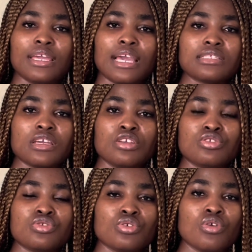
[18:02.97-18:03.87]
get
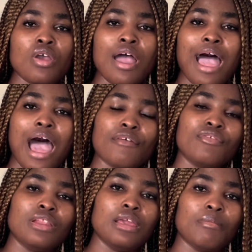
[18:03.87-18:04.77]
into
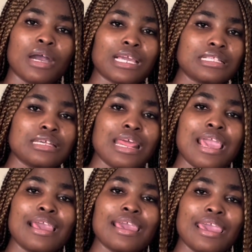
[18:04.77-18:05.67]
affiliate marketing.
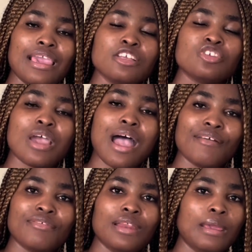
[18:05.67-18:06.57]
Engage
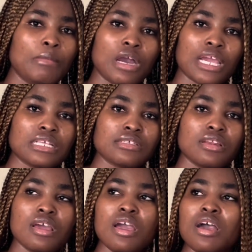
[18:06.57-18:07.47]
affiliate
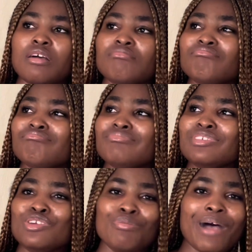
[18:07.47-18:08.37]
marketing.
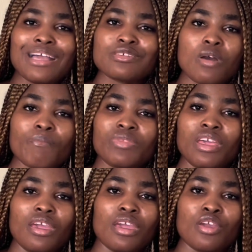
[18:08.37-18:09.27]
You buy
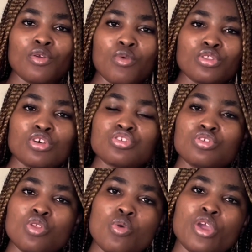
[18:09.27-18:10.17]
something, you want us to
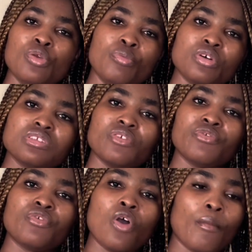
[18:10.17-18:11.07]
know where you bought it
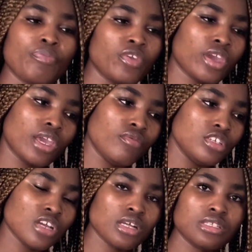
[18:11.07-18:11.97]
from. You can
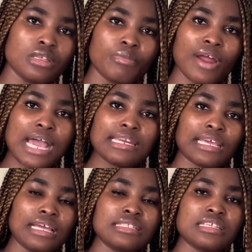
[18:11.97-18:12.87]
reach out to the brand
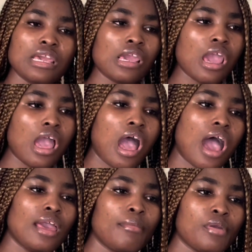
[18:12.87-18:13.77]
and say, I
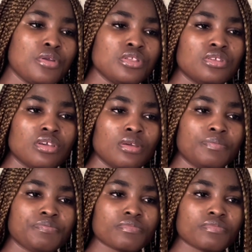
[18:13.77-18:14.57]
am going to,